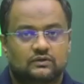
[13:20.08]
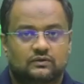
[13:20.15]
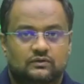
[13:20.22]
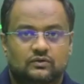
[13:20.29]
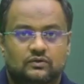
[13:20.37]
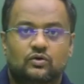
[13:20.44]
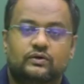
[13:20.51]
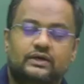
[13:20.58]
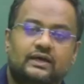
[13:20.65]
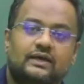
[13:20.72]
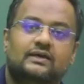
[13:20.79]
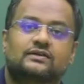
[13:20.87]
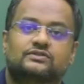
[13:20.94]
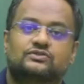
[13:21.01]
Okay,
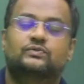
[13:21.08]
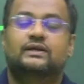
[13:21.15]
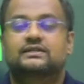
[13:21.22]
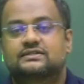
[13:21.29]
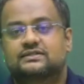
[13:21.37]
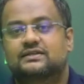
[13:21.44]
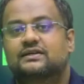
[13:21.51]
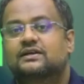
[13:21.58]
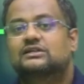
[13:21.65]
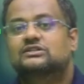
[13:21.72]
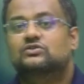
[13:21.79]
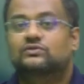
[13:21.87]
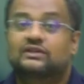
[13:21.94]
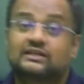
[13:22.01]
students. So
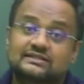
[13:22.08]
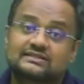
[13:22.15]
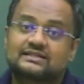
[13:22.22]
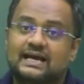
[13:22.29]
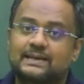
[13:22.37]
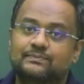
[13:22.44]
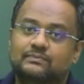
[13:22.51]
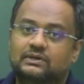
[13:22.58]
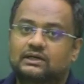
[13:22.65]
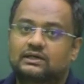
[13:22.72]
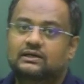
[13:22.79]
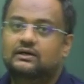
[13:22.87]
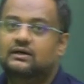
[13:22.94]
this time, uh,